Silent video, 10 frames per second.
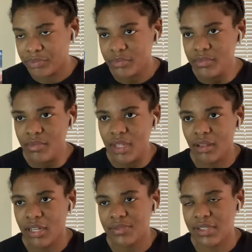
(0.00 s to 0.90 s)
They say the
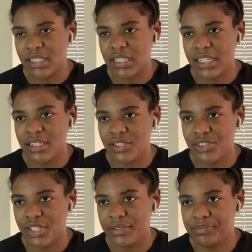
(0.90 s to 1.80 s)
great
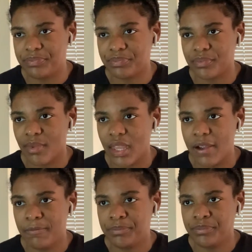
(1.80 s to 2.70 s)
change is a
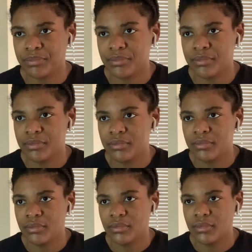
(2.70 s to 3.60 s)
series of small
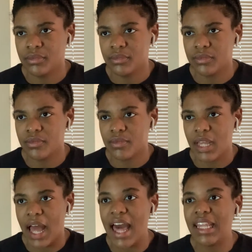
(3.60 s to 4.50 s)
gestures.
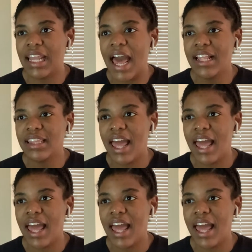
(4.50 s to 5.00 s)
I like